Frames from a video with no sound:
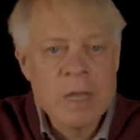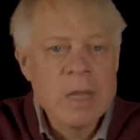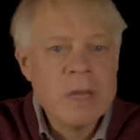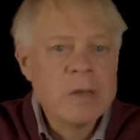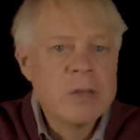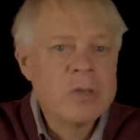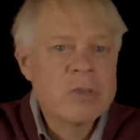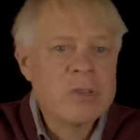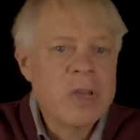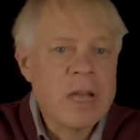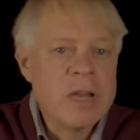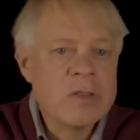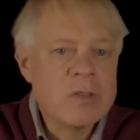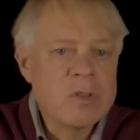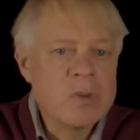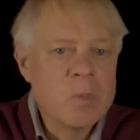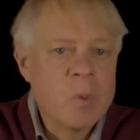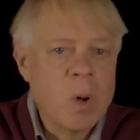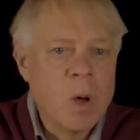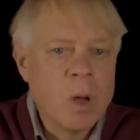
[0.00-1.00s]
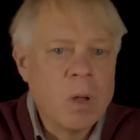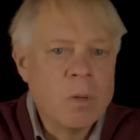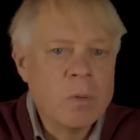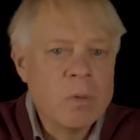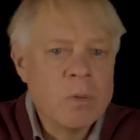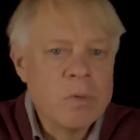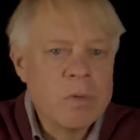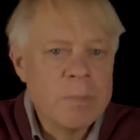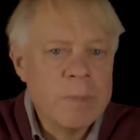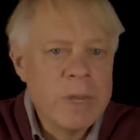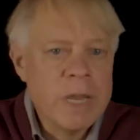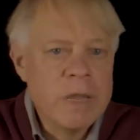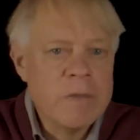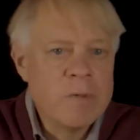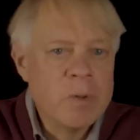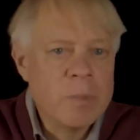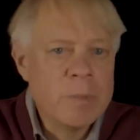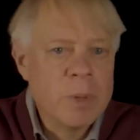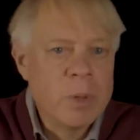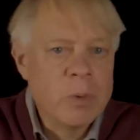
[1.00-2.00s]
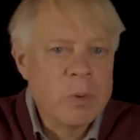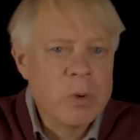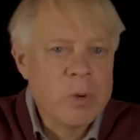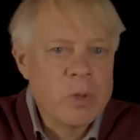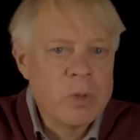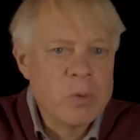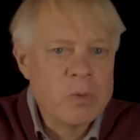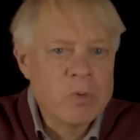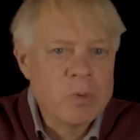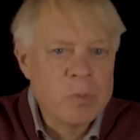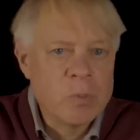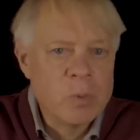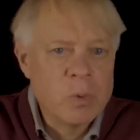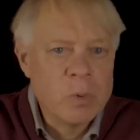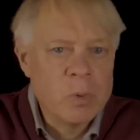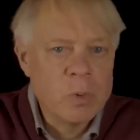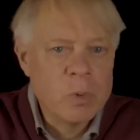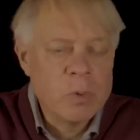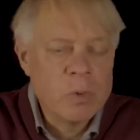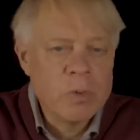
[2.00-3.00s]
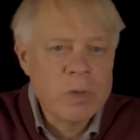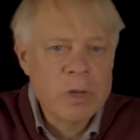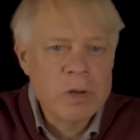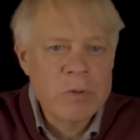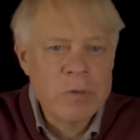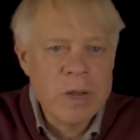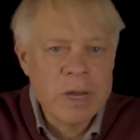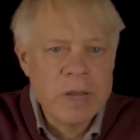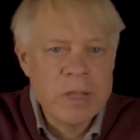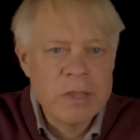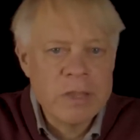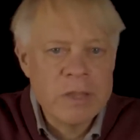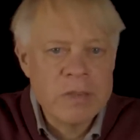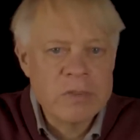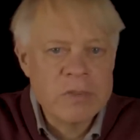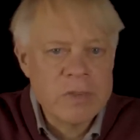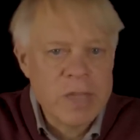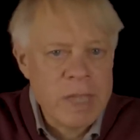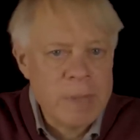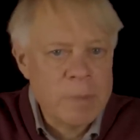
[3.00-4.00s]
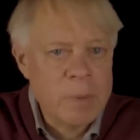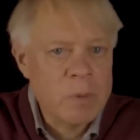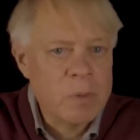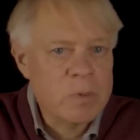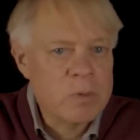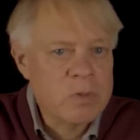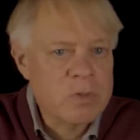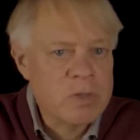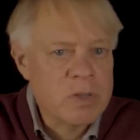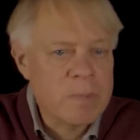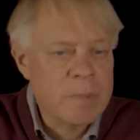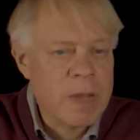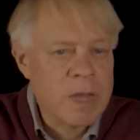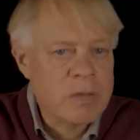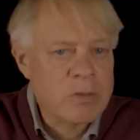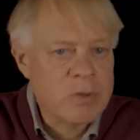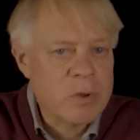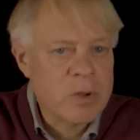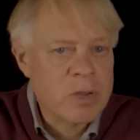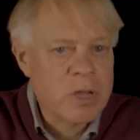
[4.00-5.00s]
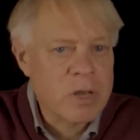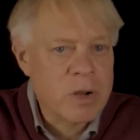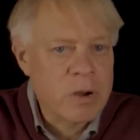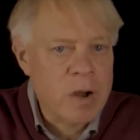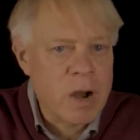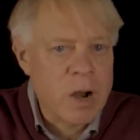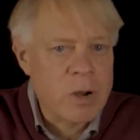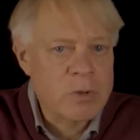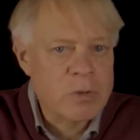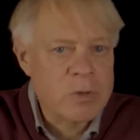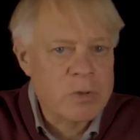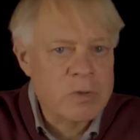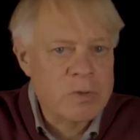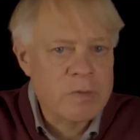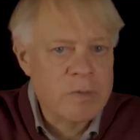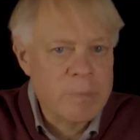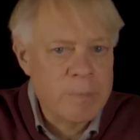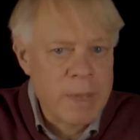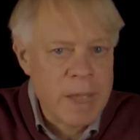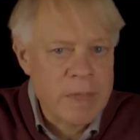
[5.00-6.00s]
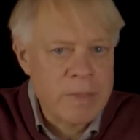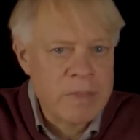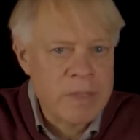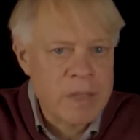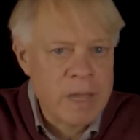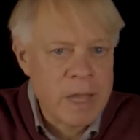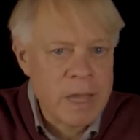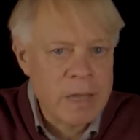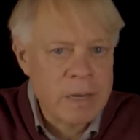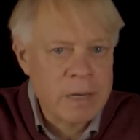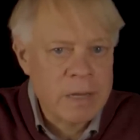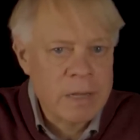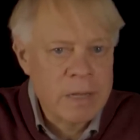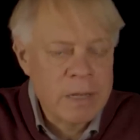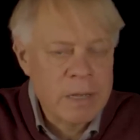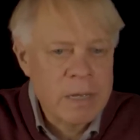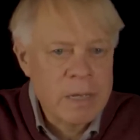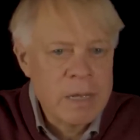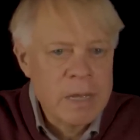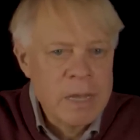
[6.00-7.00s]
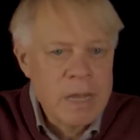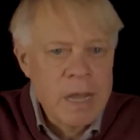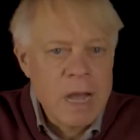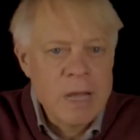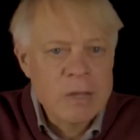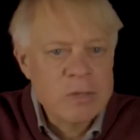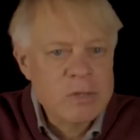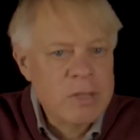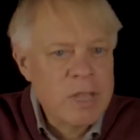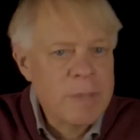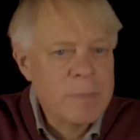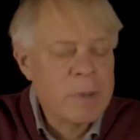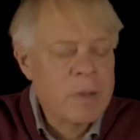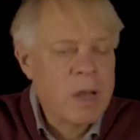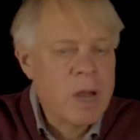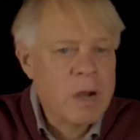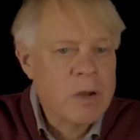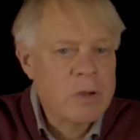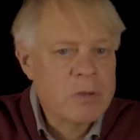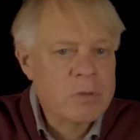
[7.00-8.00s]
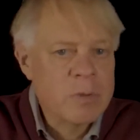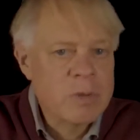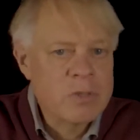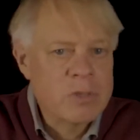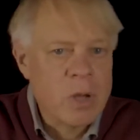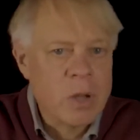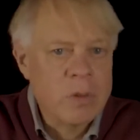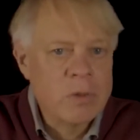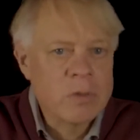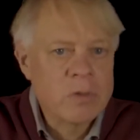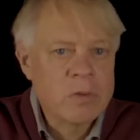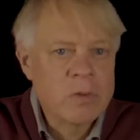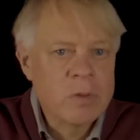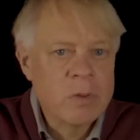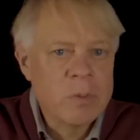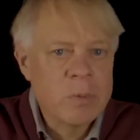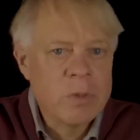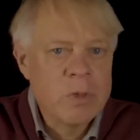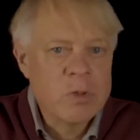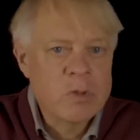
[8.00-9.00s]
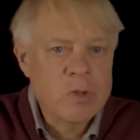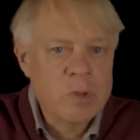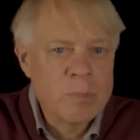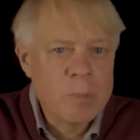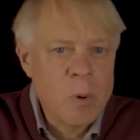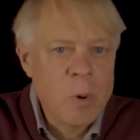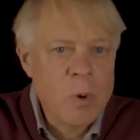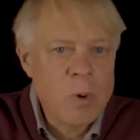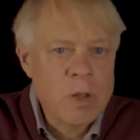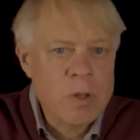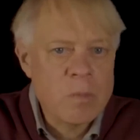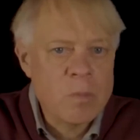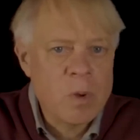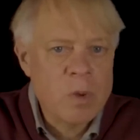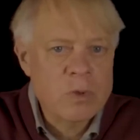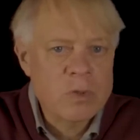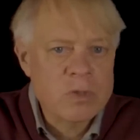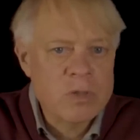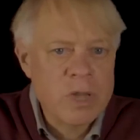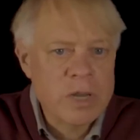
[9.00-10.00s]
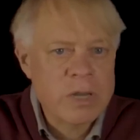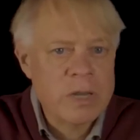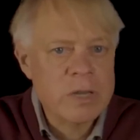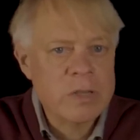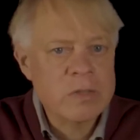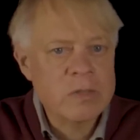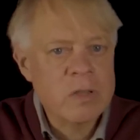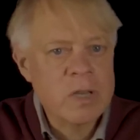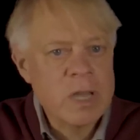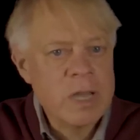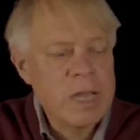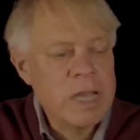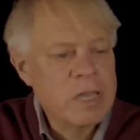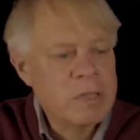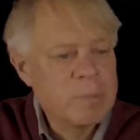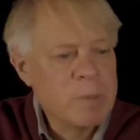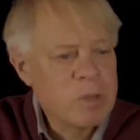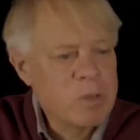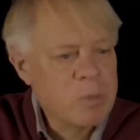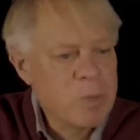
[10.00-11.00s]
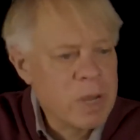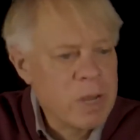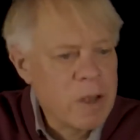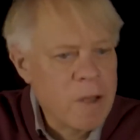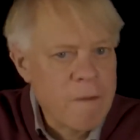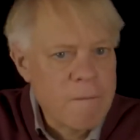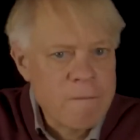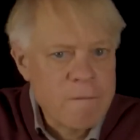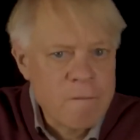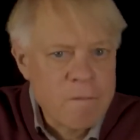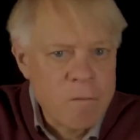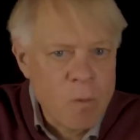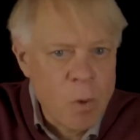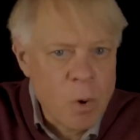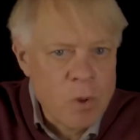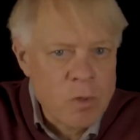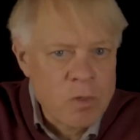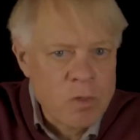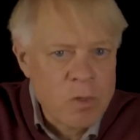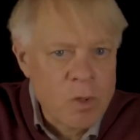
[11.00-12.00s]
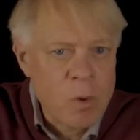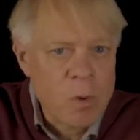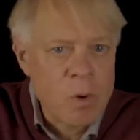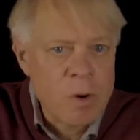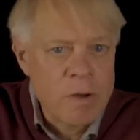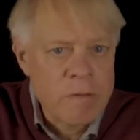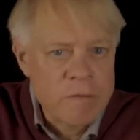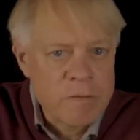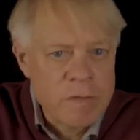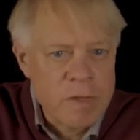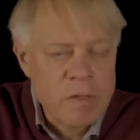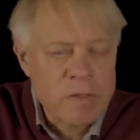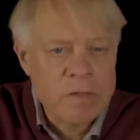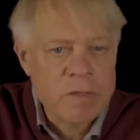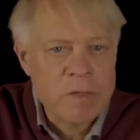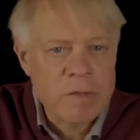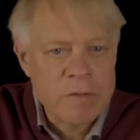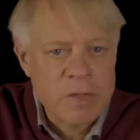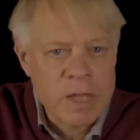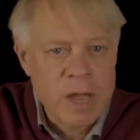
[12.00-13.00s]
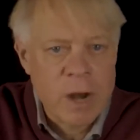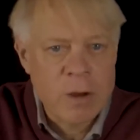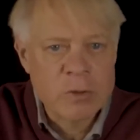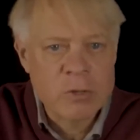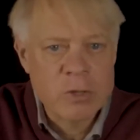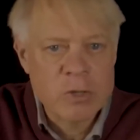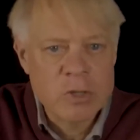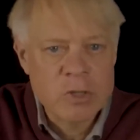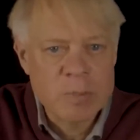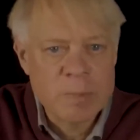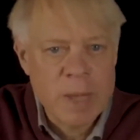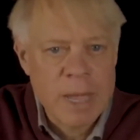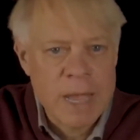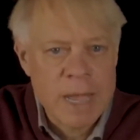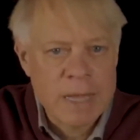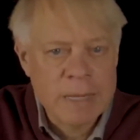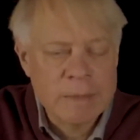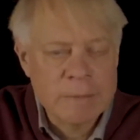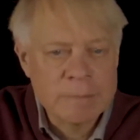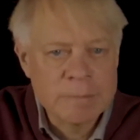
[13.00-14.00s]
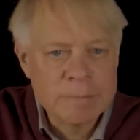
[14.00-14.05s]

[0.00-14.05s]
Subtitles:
To size the wall, the medieval builder used a rule that created the stable, semicircular arches of the Pantheon. A stable arch results when the supporting wall's thickness is between a fourth or a fifth of the arch's span.